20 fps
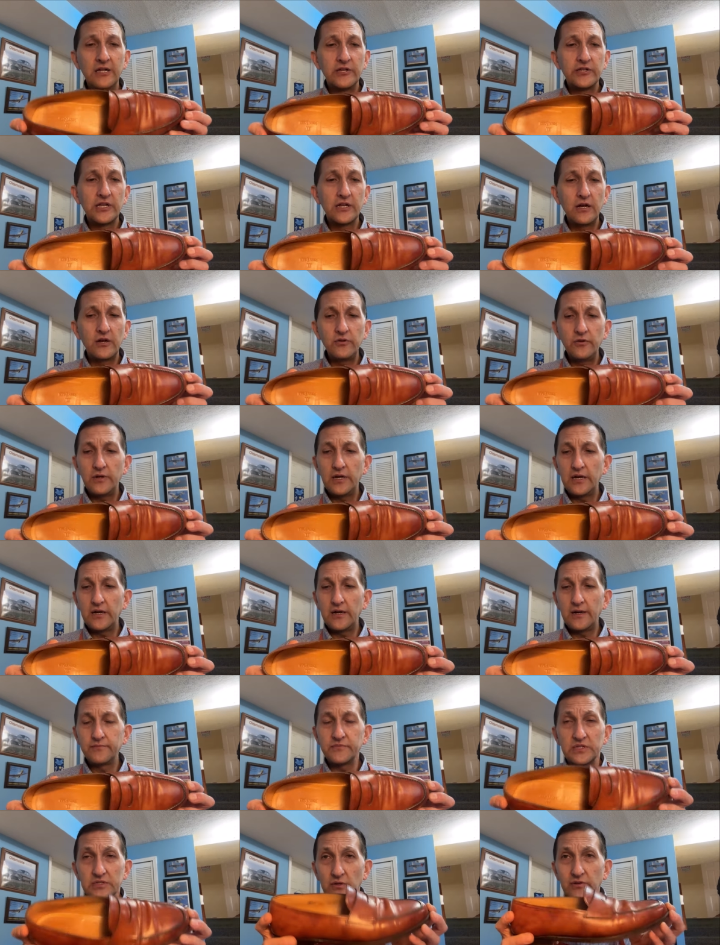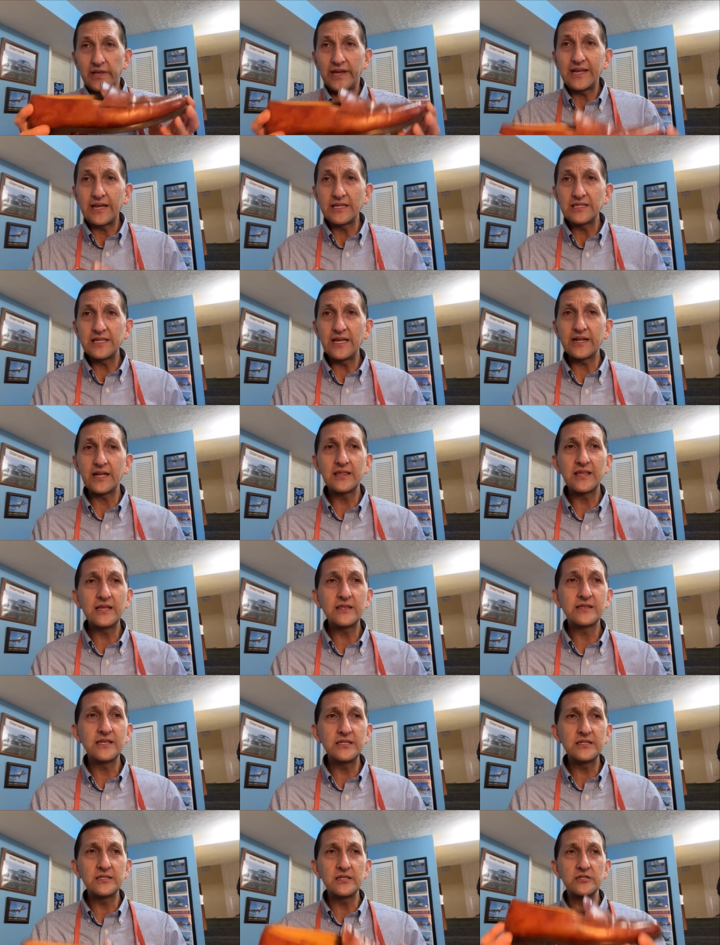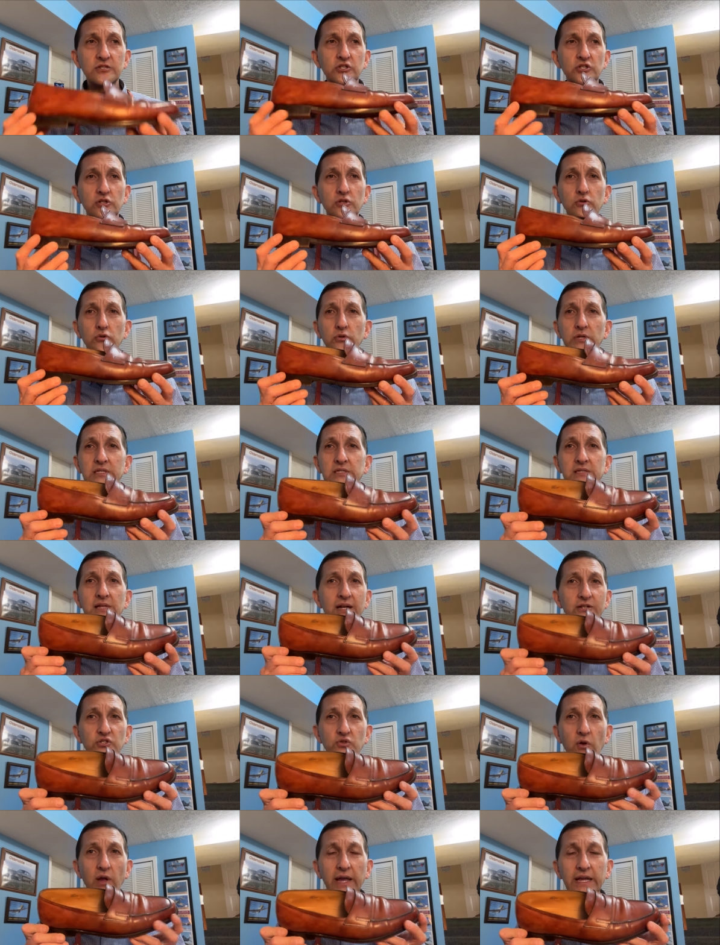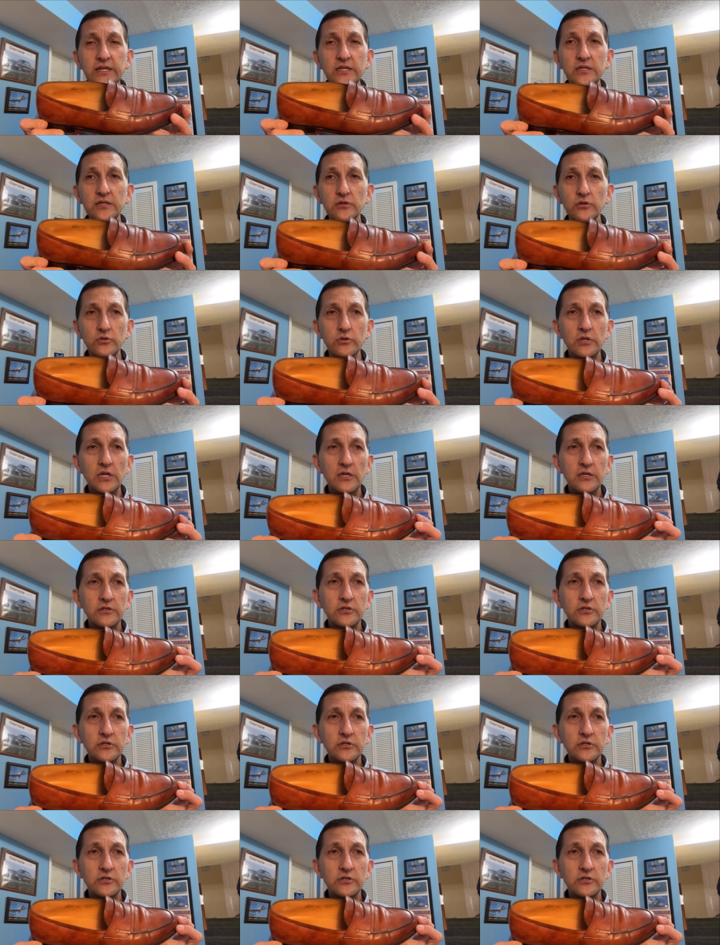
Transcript: you know um, so like i said i think this shoe is not trying to